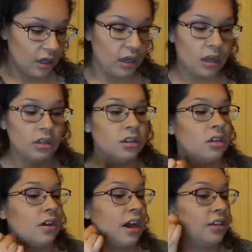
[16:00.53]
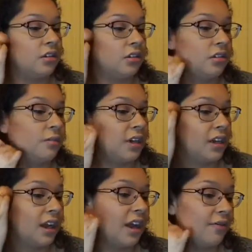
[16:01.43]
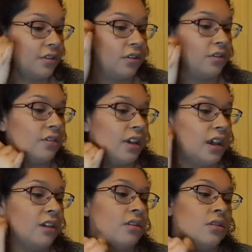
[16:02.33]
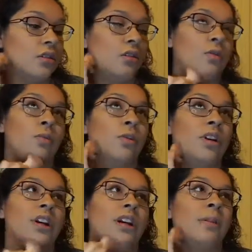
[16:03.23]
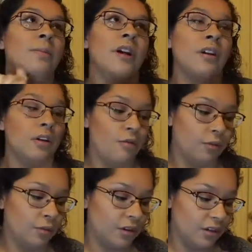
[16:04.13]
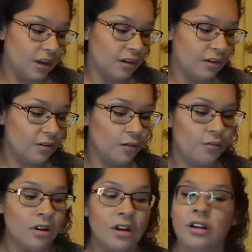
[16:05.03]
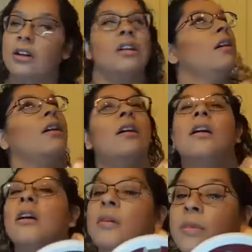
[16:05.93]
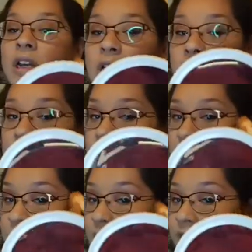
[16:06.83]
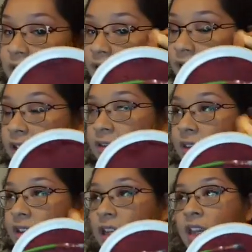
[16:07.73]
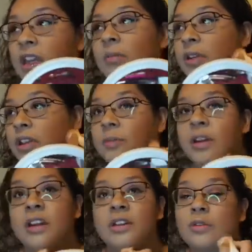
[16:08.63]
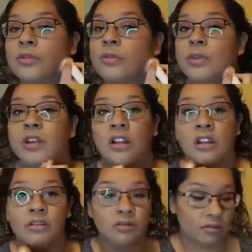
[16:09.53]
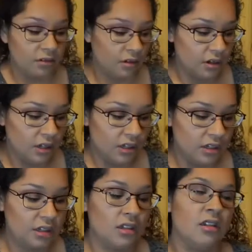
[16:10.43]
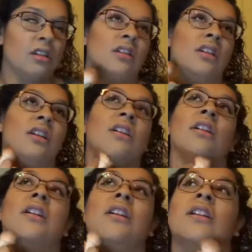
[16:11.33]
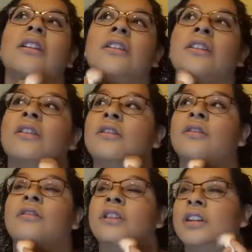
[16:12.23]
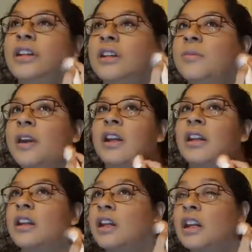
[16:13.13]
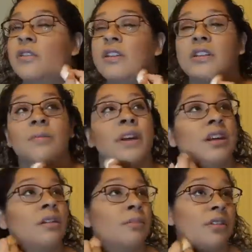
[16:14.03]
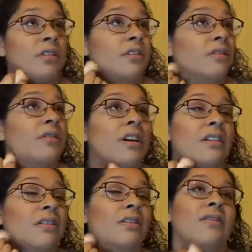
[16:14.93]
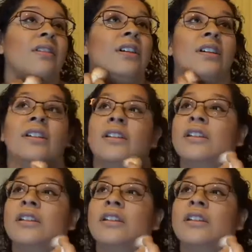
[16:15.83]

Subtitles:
And so I told him he didn't have to do that. So we're gonna paint our room, because I don't know what my husband and my grandfather were thinking, but they painted their room yellow and it's disgusting. So they're gonna paint it. He wants to paint it blue. I don't know why.